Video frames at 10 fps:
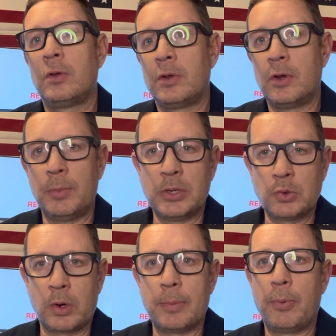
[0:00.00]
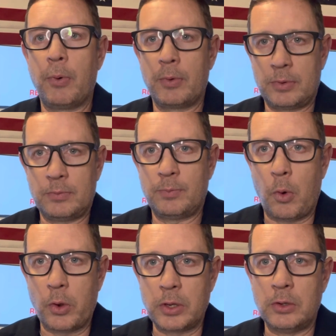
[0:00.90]
Your mentor can
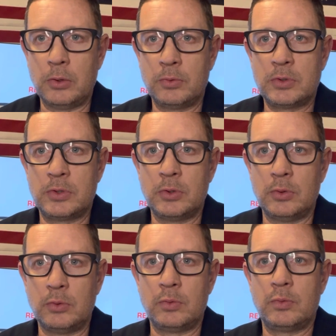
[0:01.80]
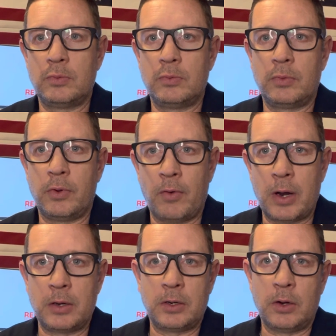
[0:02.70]
point you to the
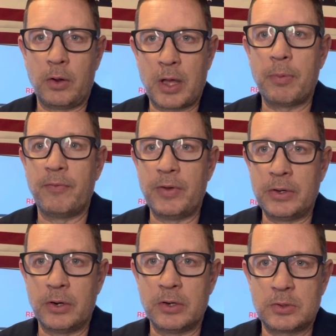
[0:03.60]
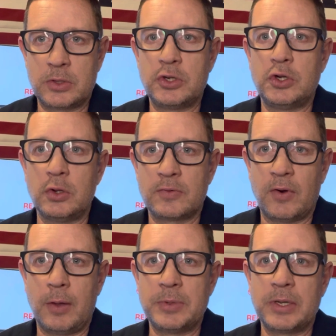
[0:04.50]
right, you know, a couple vendors to choose
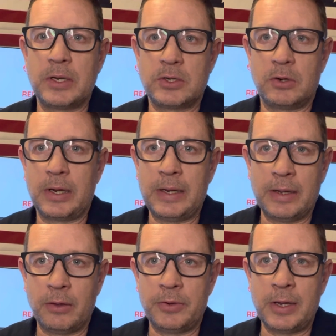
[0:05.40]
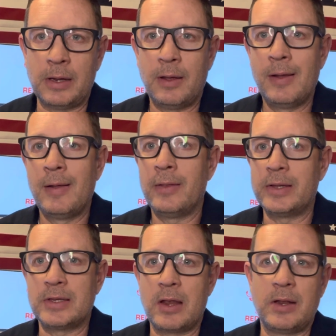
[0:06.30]
from to get your ELD.
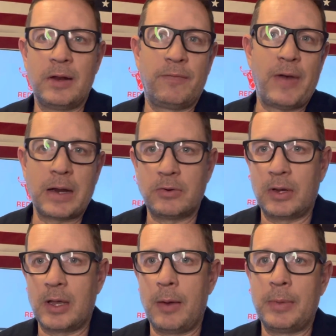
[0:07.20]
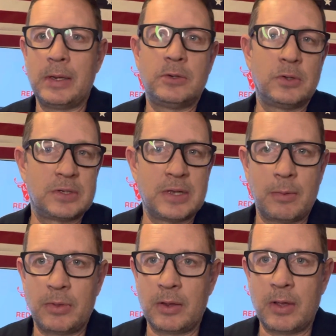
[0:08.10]
Let's say you need a factoring company, do the
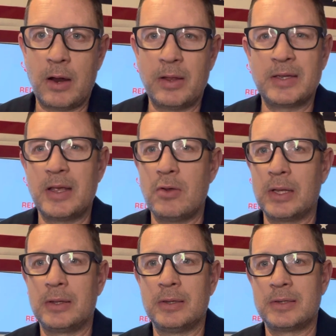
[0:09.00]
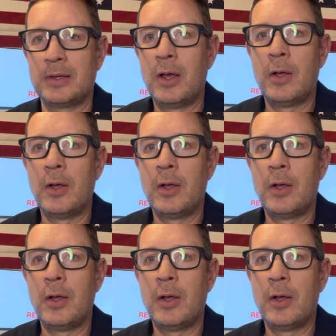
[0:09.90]
same thing there. Let's say you get this